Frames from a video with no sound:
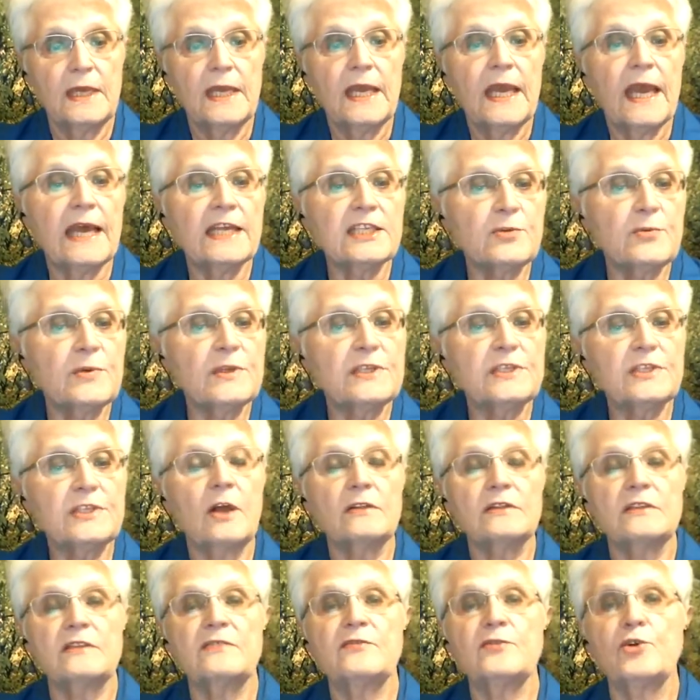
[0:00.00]
As a
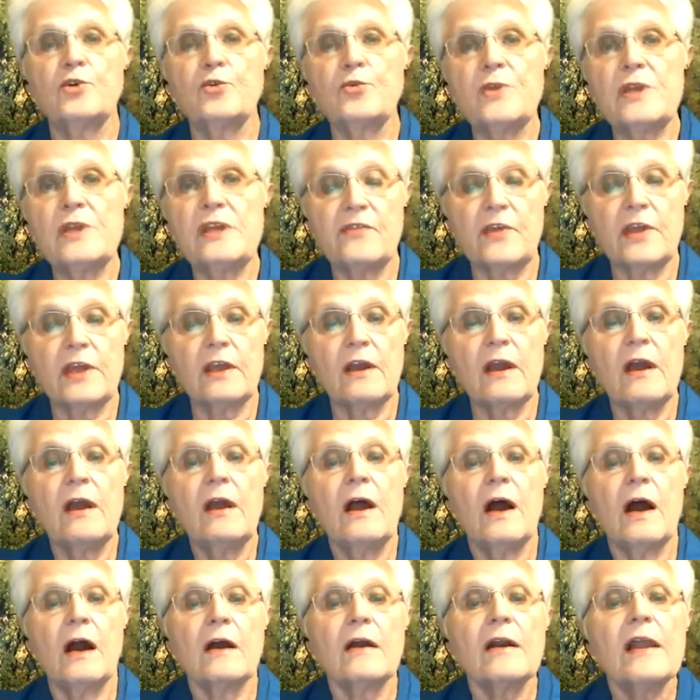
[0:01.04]
result of grieving,
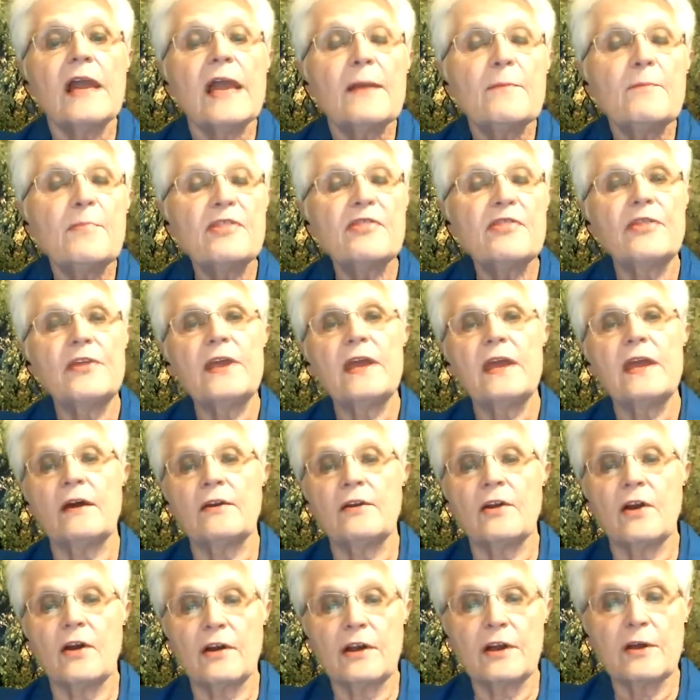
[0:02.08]
our empathy
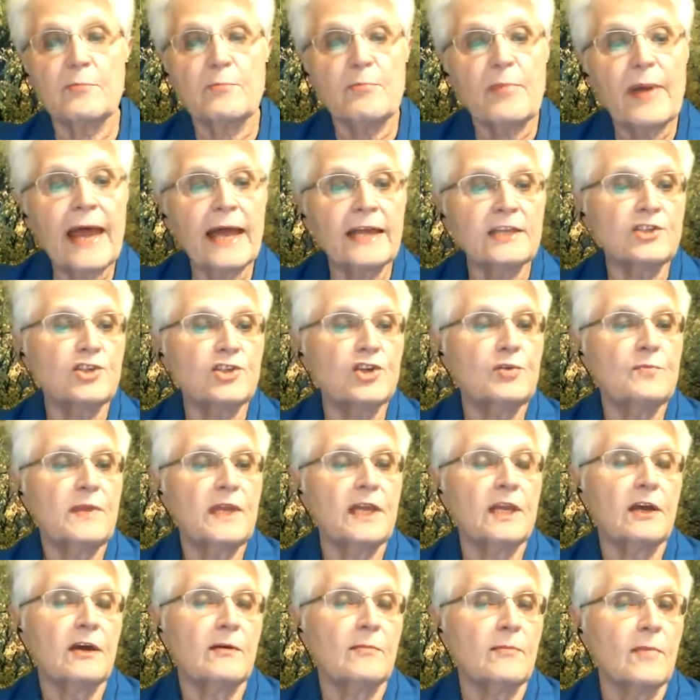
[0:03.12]
and our compassion
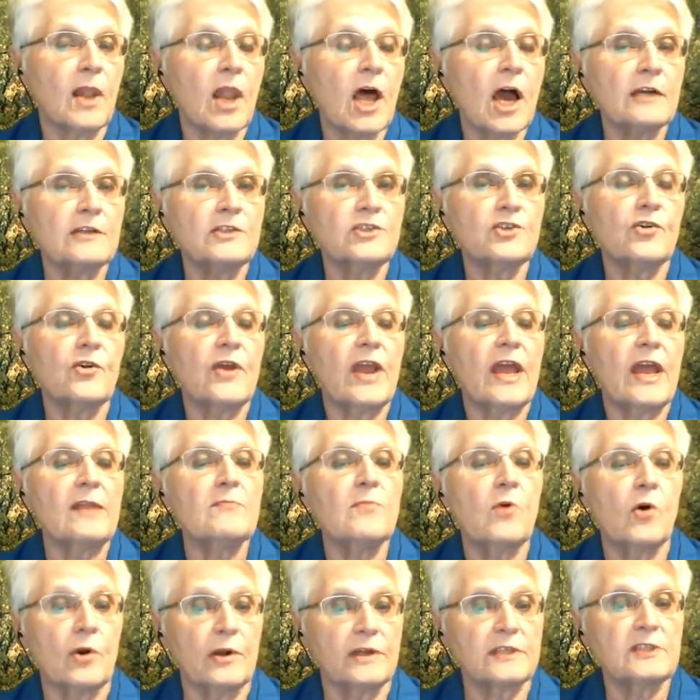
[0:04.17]
become larger and
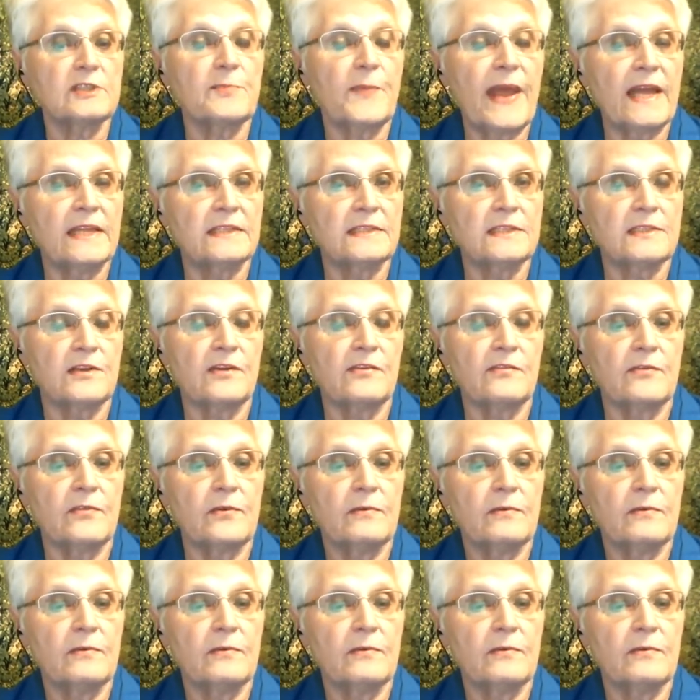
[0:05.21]
more expansive.